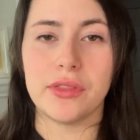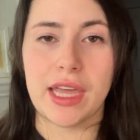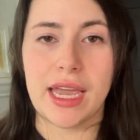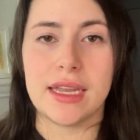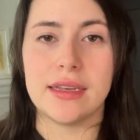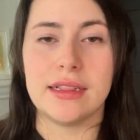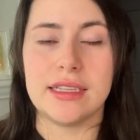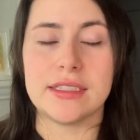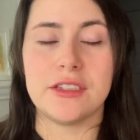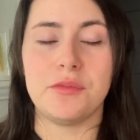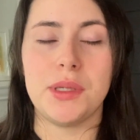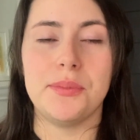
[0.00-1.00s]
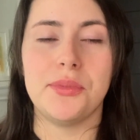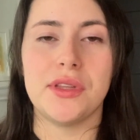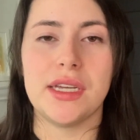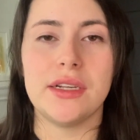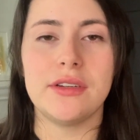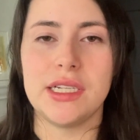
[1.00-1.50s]
that list of people
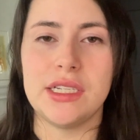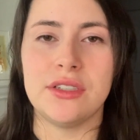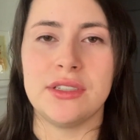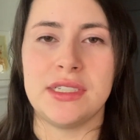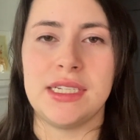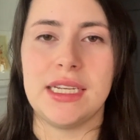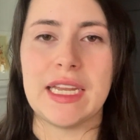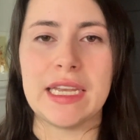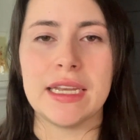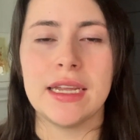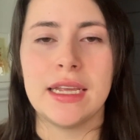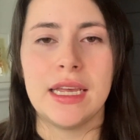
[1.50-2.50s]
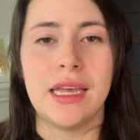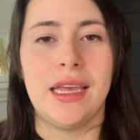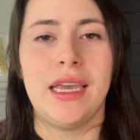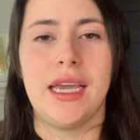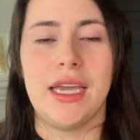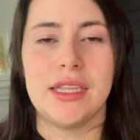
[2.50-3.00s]
that you're interested in.
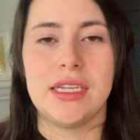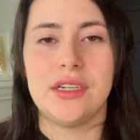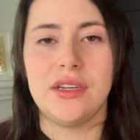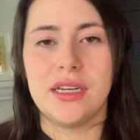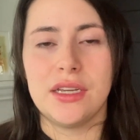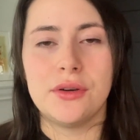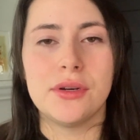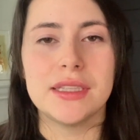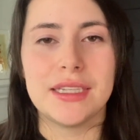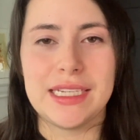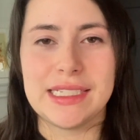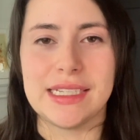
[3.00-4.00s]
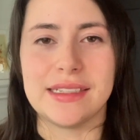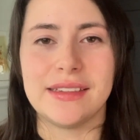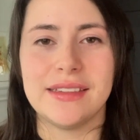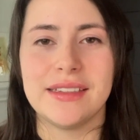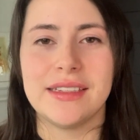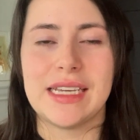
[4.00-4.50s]
And then you're going to go on LinkedIn
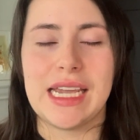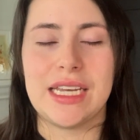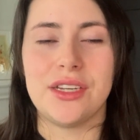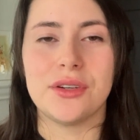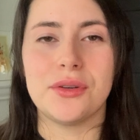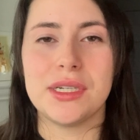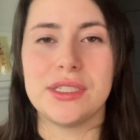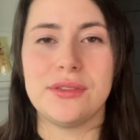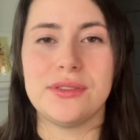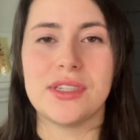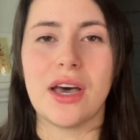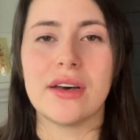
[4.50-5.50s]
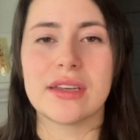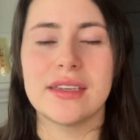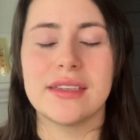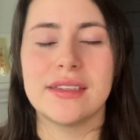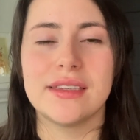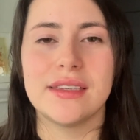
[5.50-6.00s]
and you're going to stalk
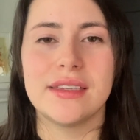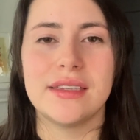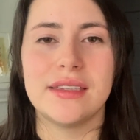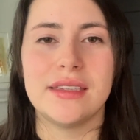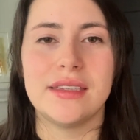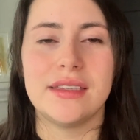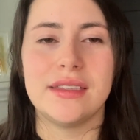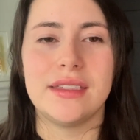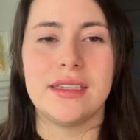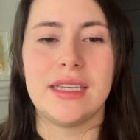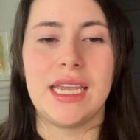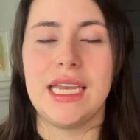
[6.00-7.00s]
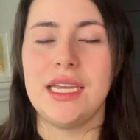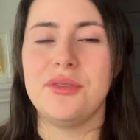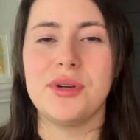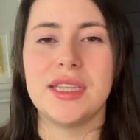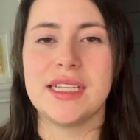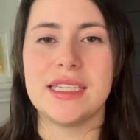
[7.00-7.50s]

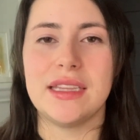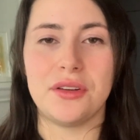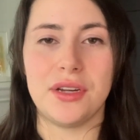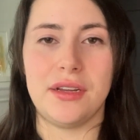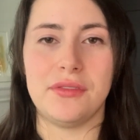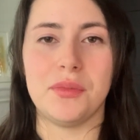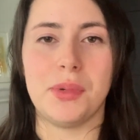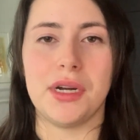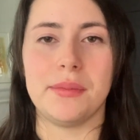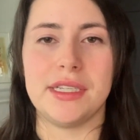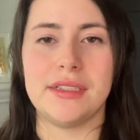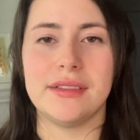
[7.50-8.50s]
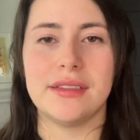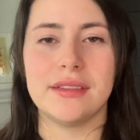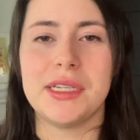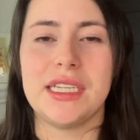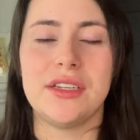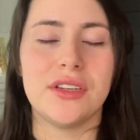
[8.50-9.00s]
anyone that's in the creative department.
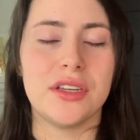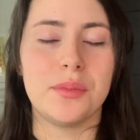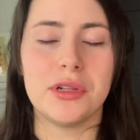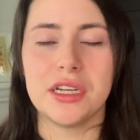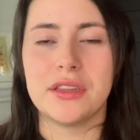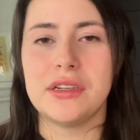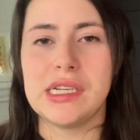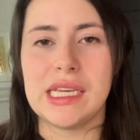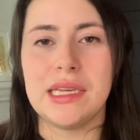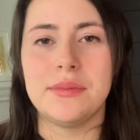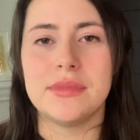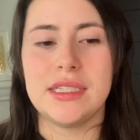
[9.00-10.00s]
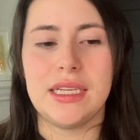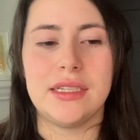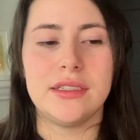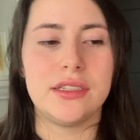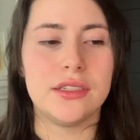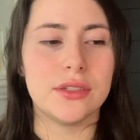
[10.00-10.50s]
And you're gonna plug their names
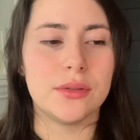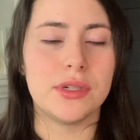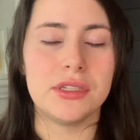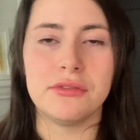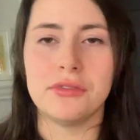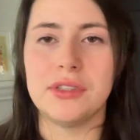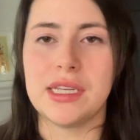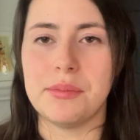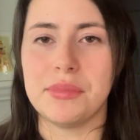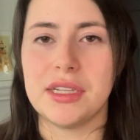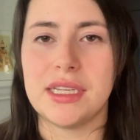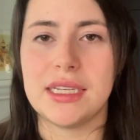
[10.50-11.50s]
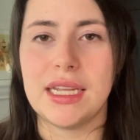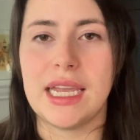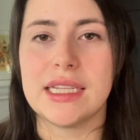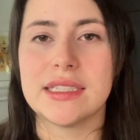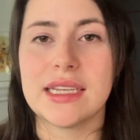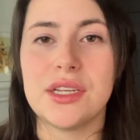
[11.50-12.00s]
into your wonderful template
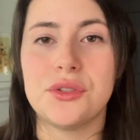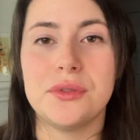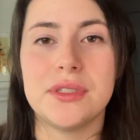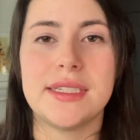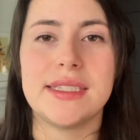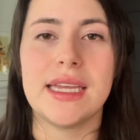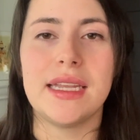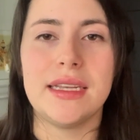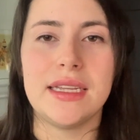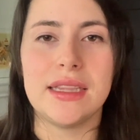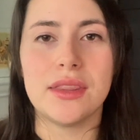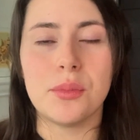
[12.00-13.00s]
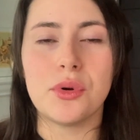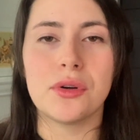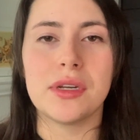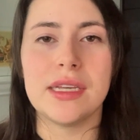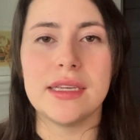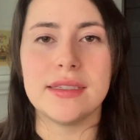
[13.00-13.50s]
and schedule it to send in the
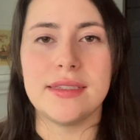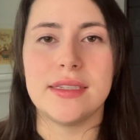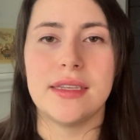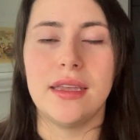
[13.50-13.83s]
mornings